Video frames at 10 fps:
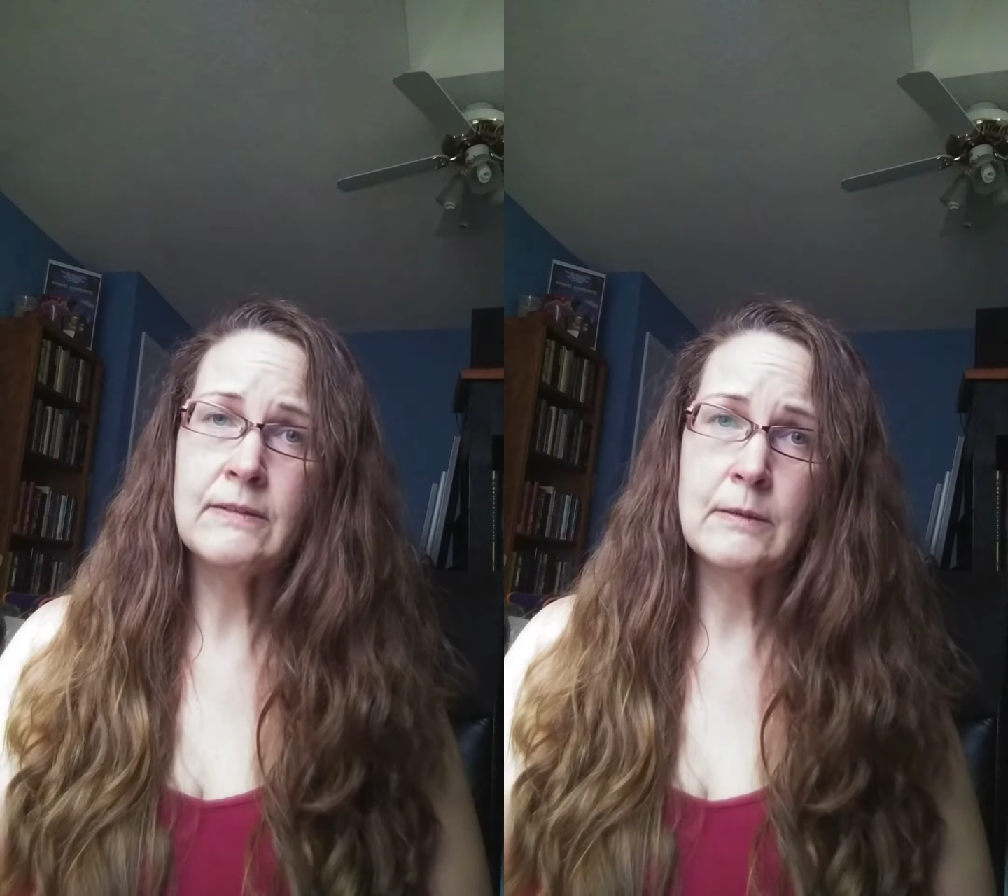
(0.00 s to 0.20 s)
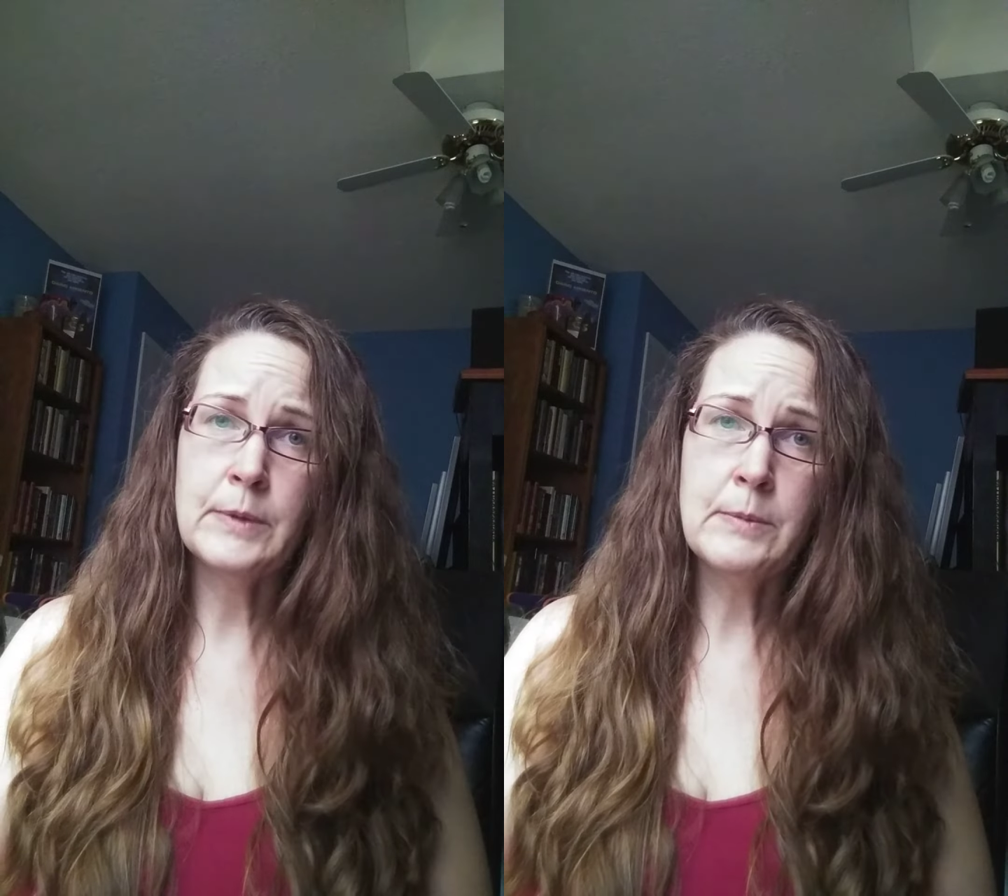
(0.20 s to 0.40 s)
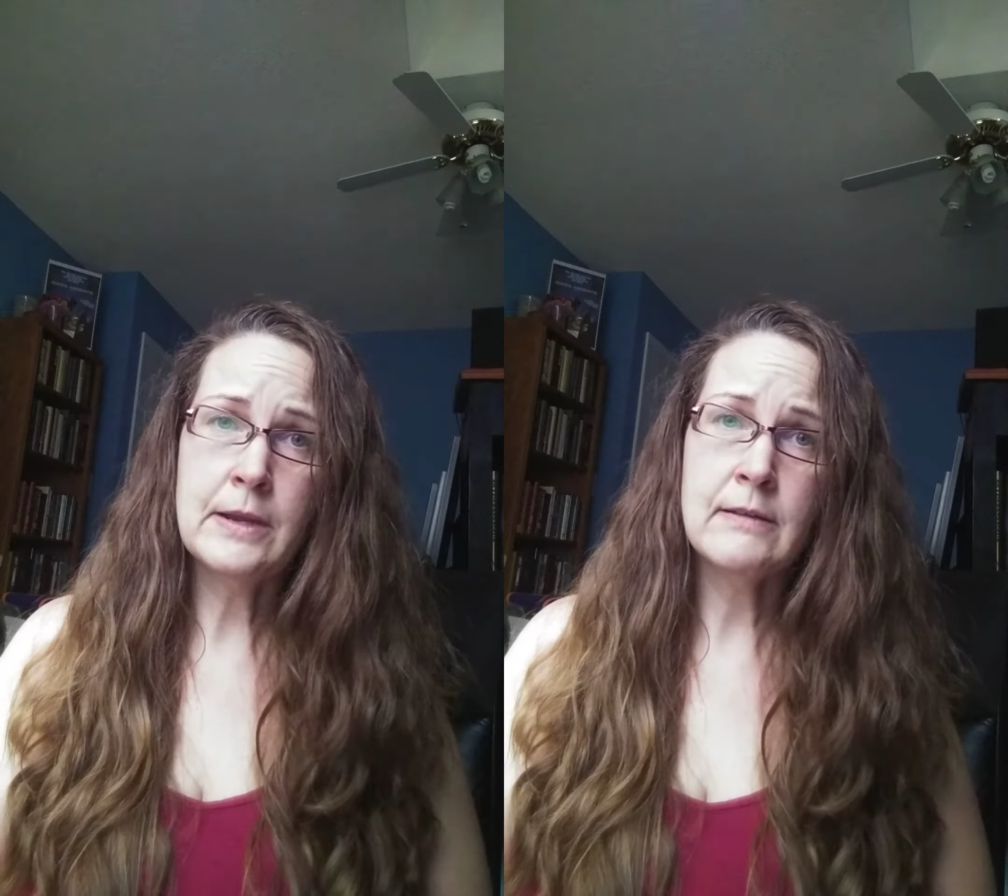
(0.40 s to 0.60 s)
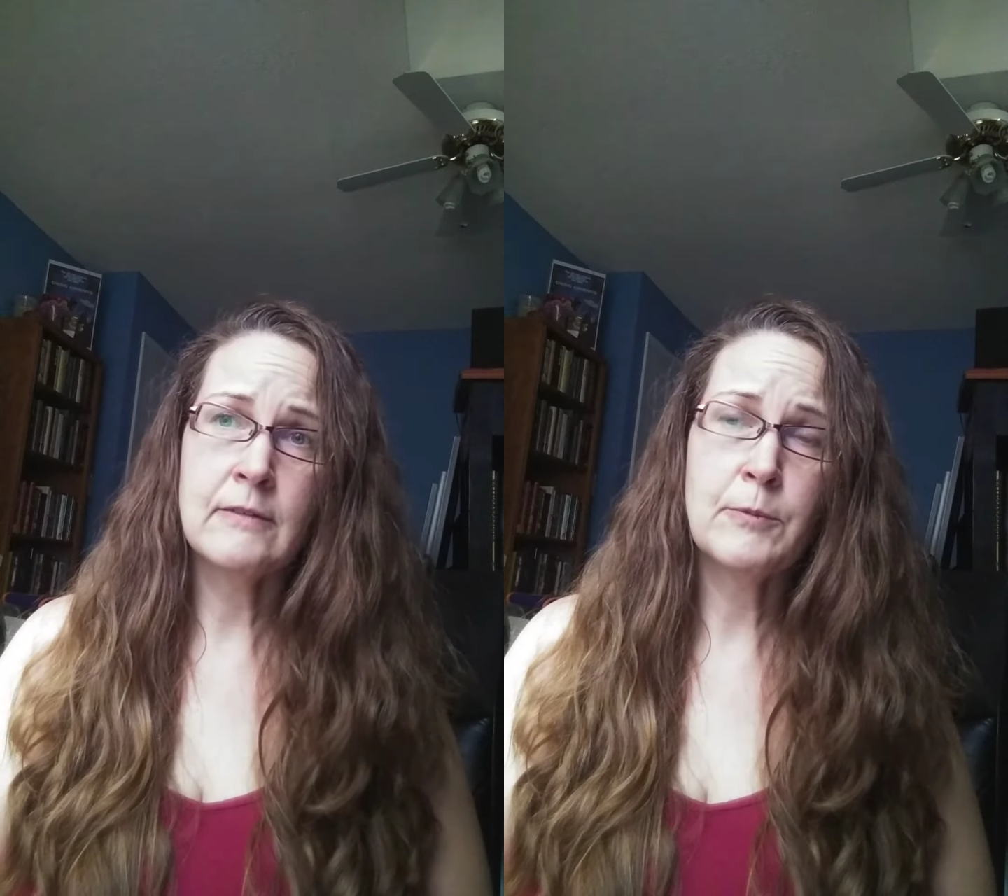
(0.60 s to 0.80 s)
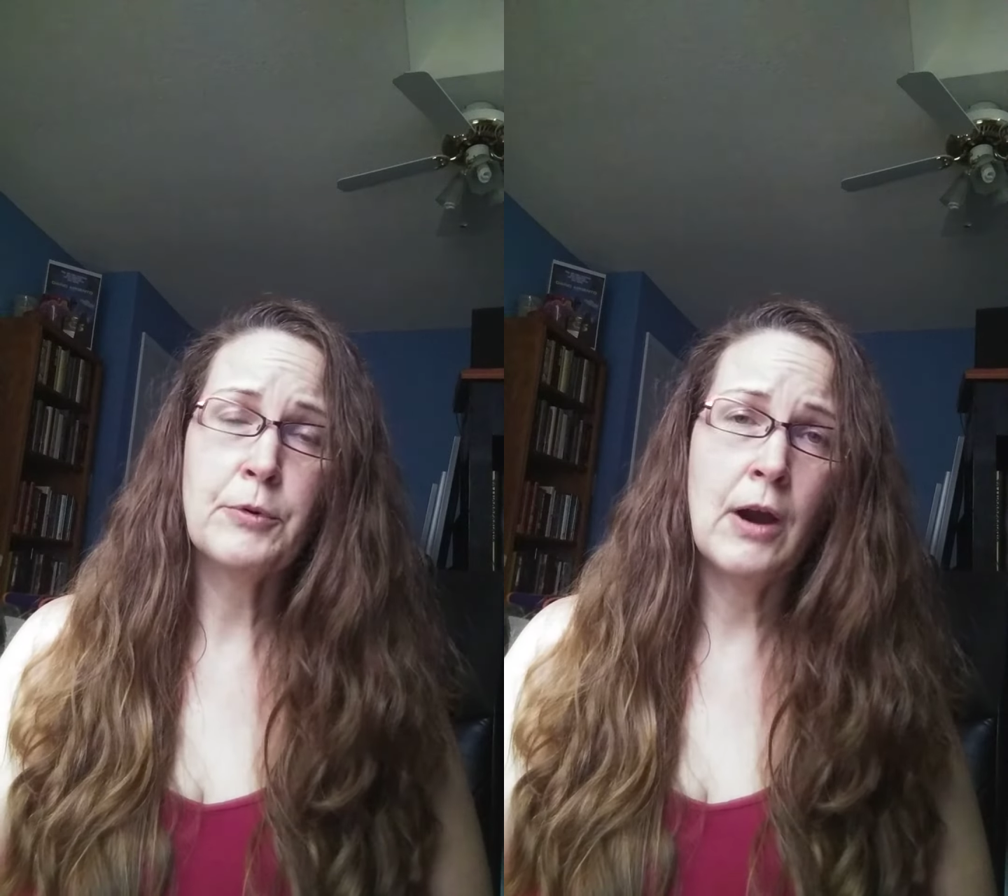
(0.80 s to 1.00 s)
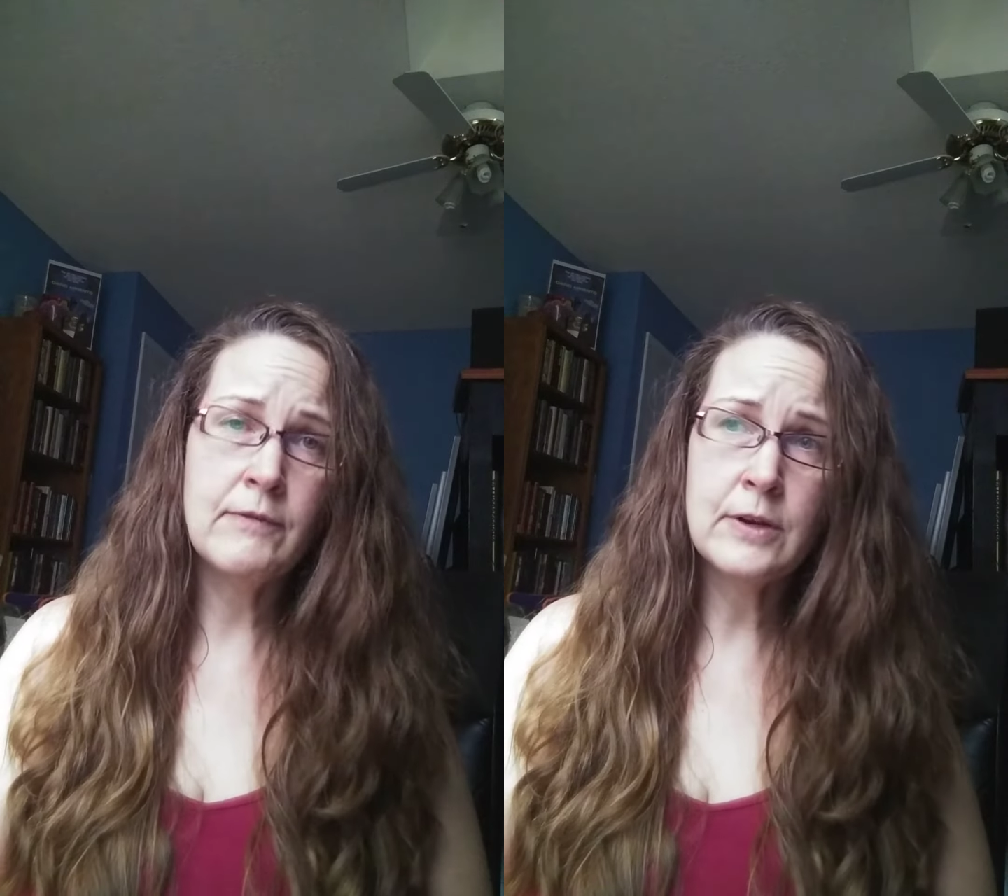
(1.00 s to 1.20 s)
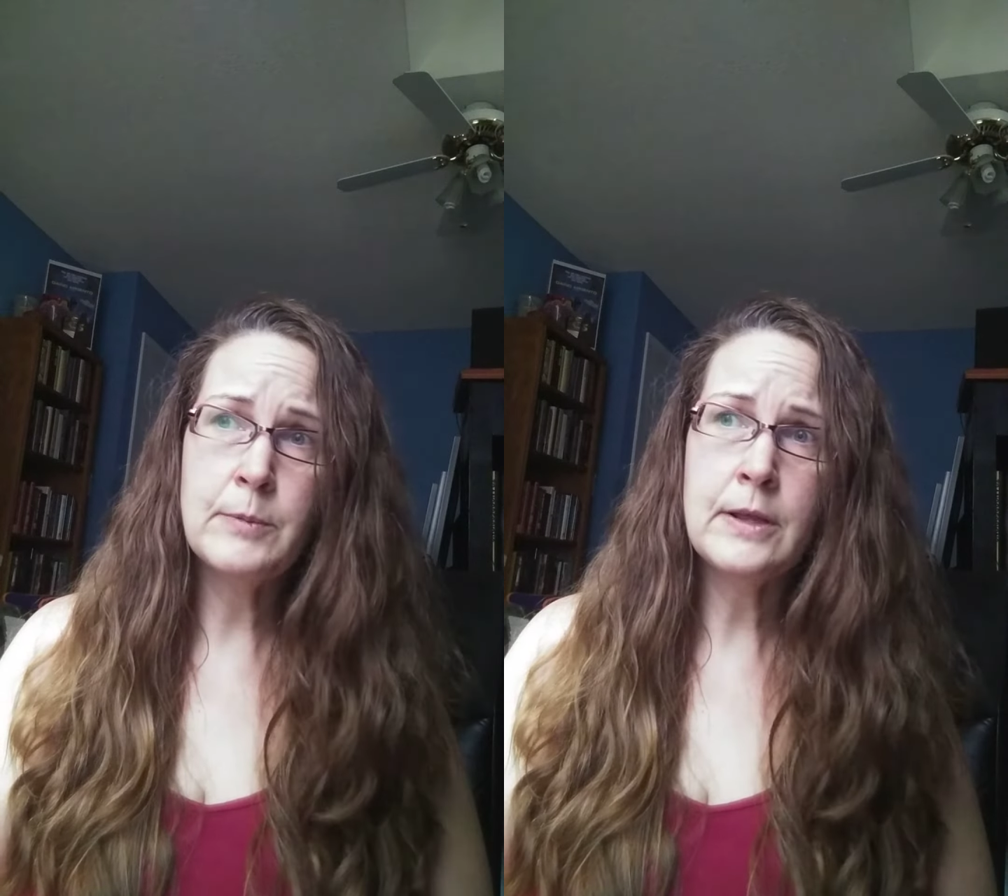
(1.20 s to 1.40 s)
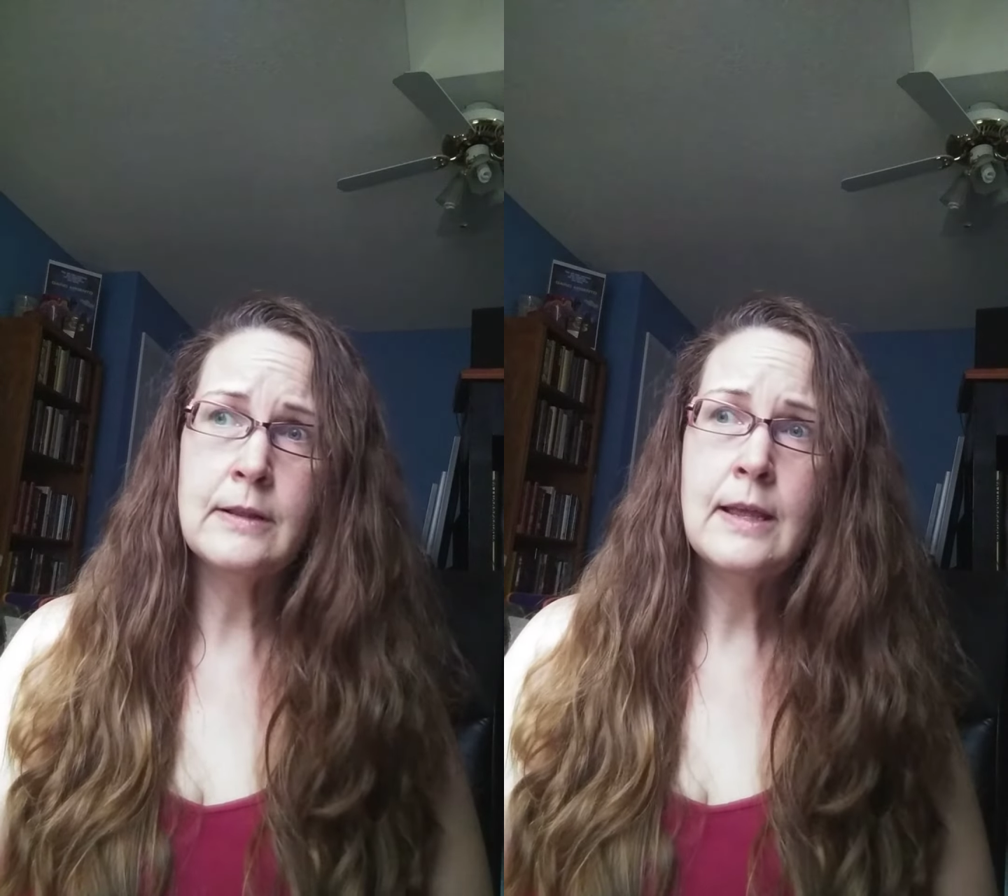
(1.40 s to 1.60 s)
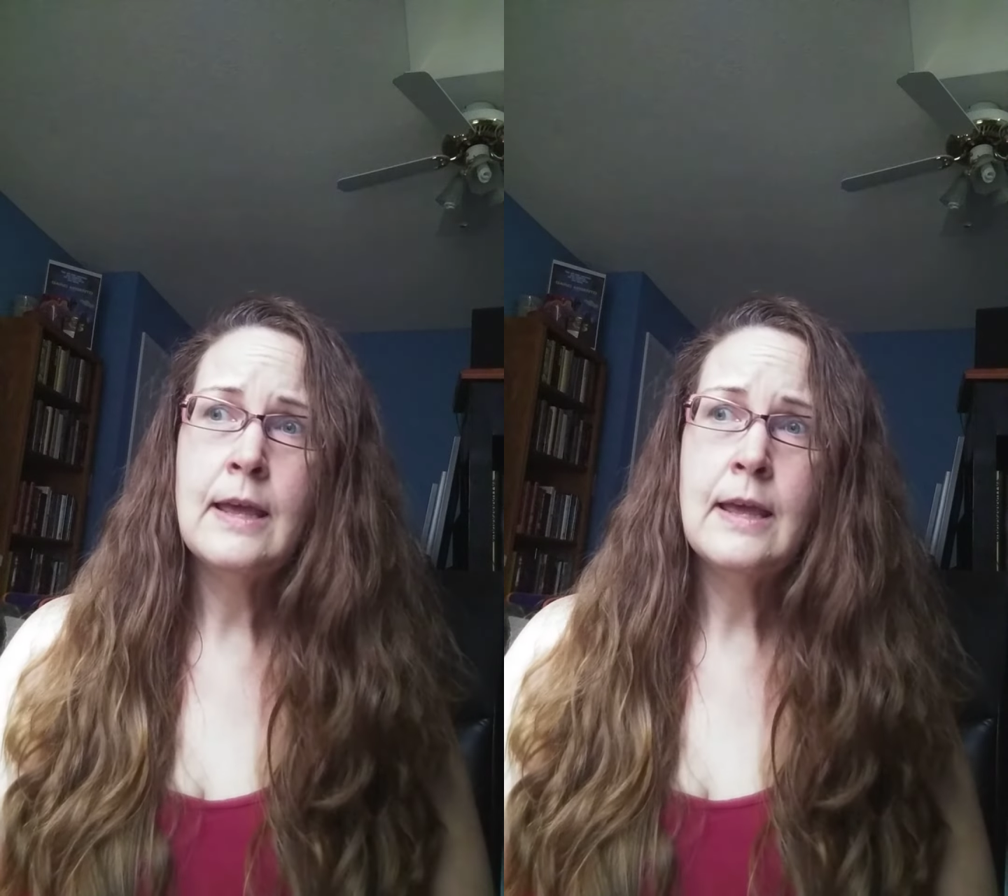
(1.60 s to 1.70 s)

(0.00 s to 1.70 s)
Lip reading: simply because it's profitable,